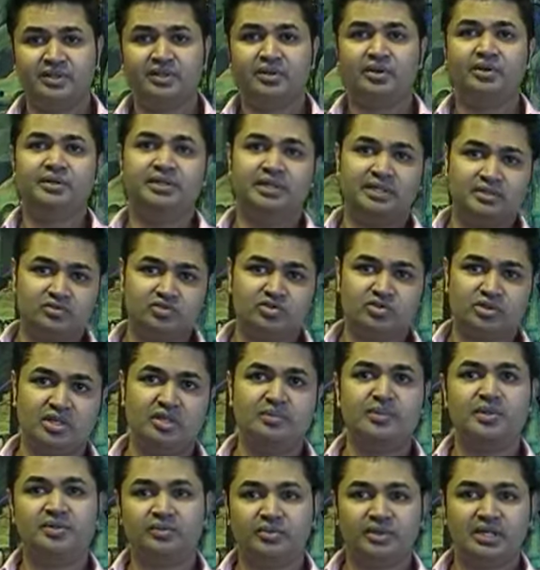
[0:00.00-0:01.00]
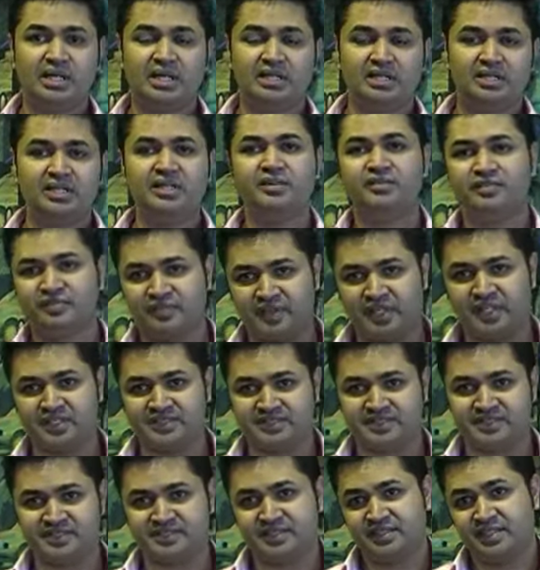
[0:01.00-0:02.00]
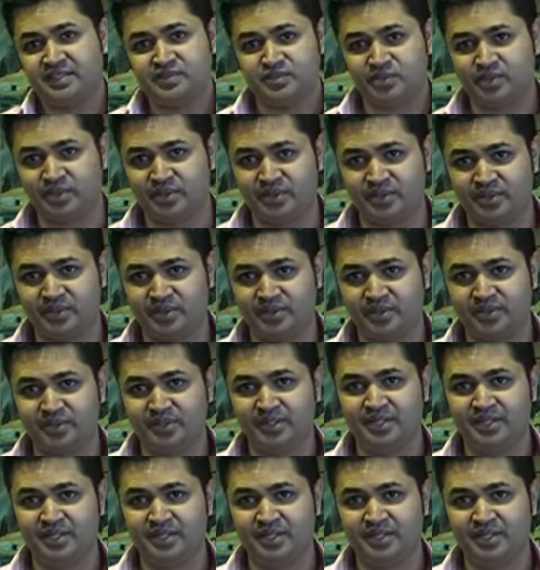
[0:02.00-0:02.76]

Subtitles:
on their dream and reality faster. So that's what I do.